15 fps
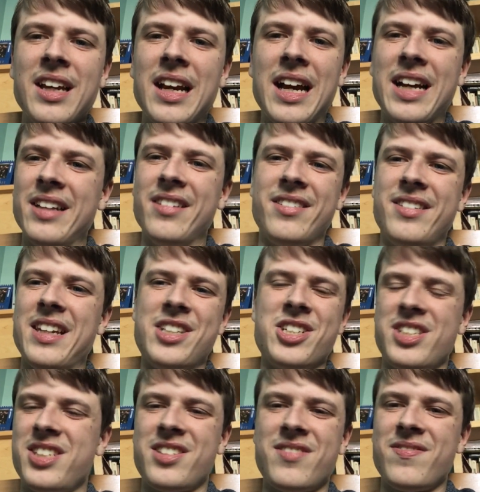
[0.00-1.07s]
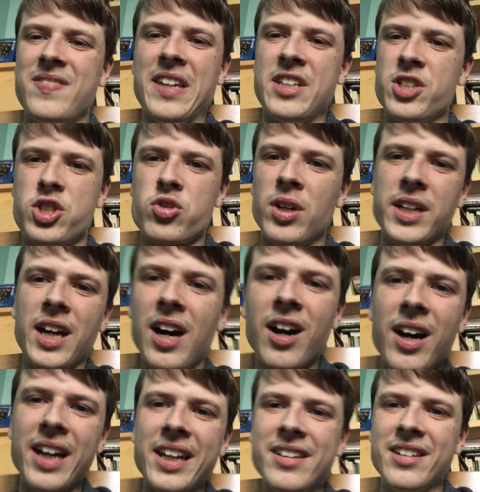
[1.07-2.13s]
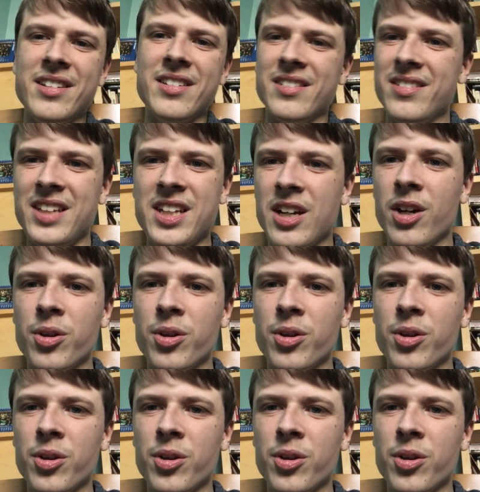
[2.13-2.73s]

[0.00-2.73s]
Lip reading: and they're just trying to hide and